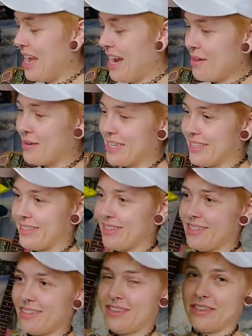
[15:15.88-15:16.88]
Anyways,
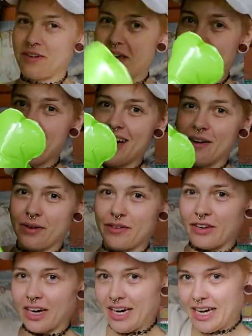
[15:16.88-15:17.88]
so yeah,
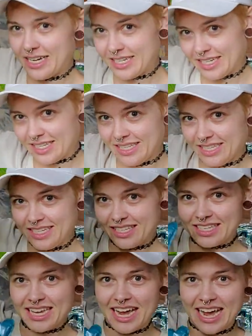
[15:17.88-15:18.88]
we've got
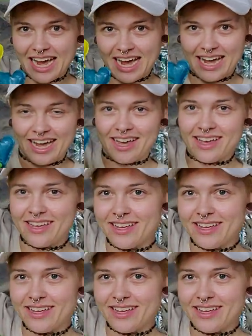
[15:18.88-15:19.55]
this guy